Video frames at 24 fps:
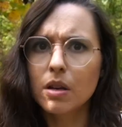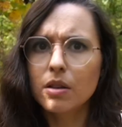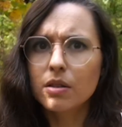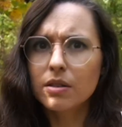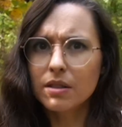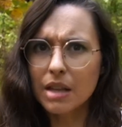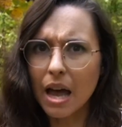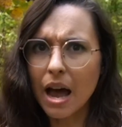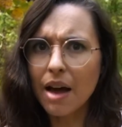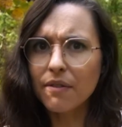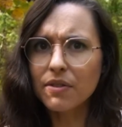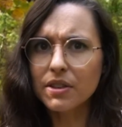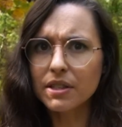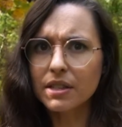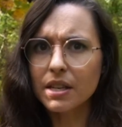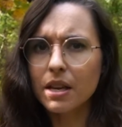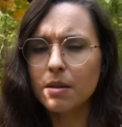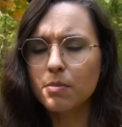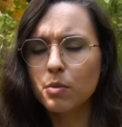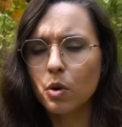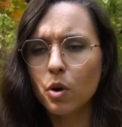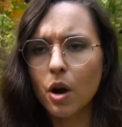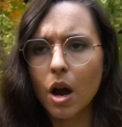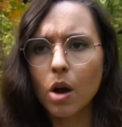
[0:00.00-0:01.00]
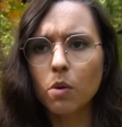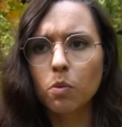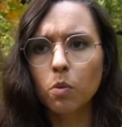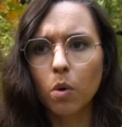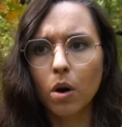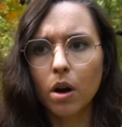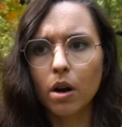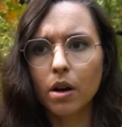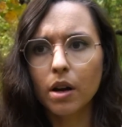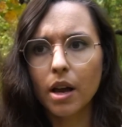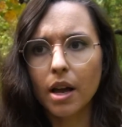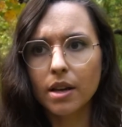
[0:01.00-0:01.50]
have the same
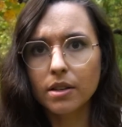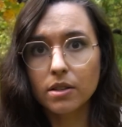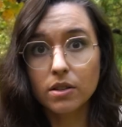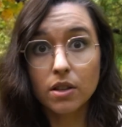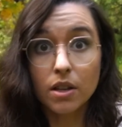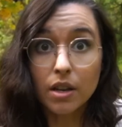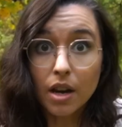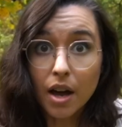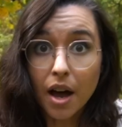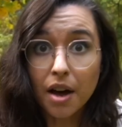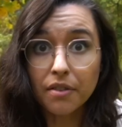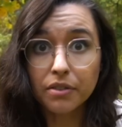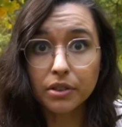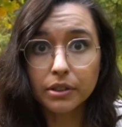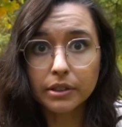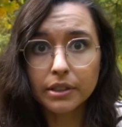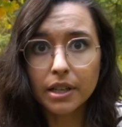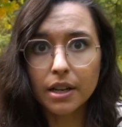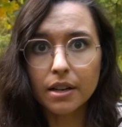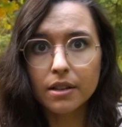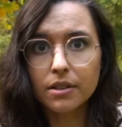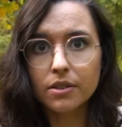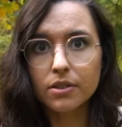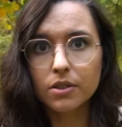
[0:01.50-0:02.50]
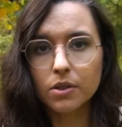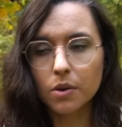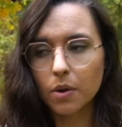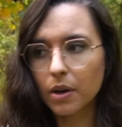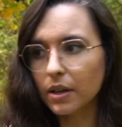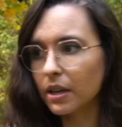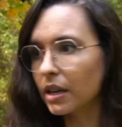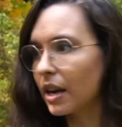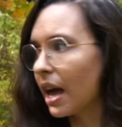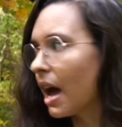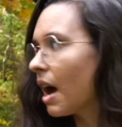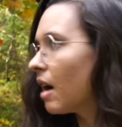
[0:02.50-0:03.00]
groundwork as the novel does, so I
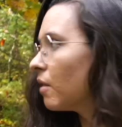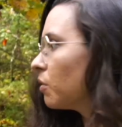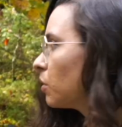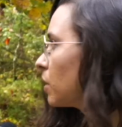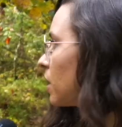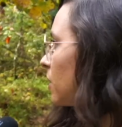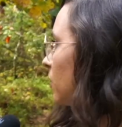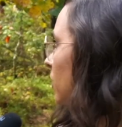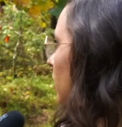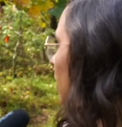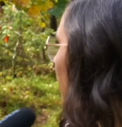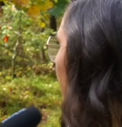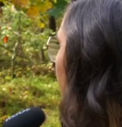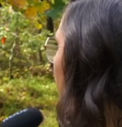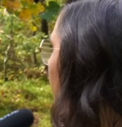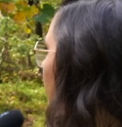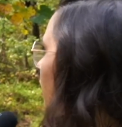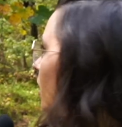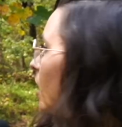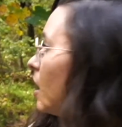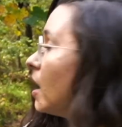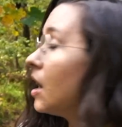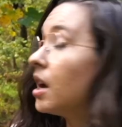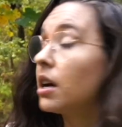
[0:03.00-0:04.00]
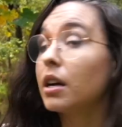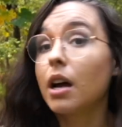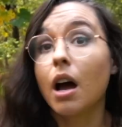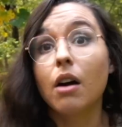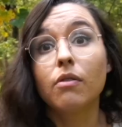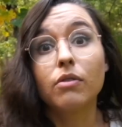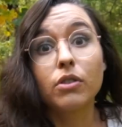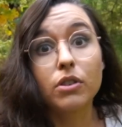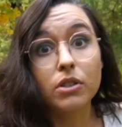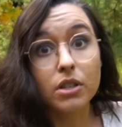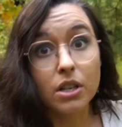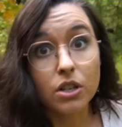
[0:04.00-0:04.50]
can have whatever kind of
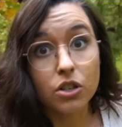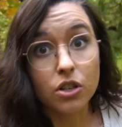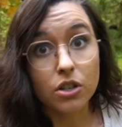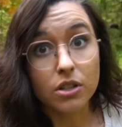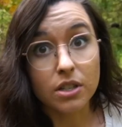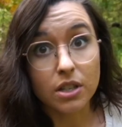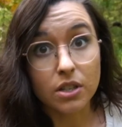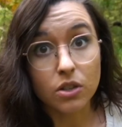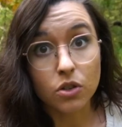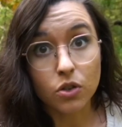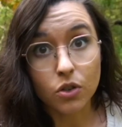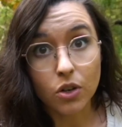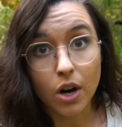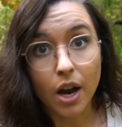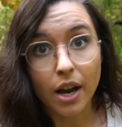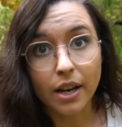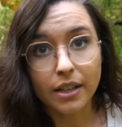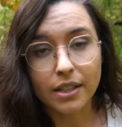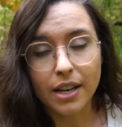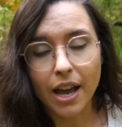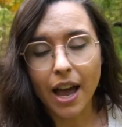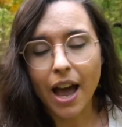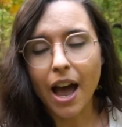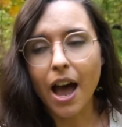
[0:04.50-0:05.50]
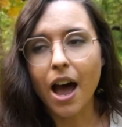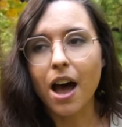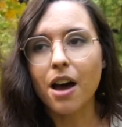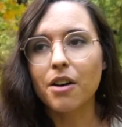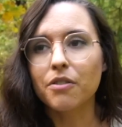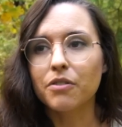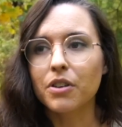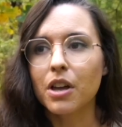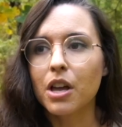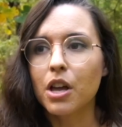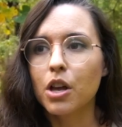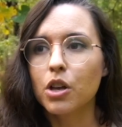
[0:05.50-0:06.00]
conversations it's trying to have.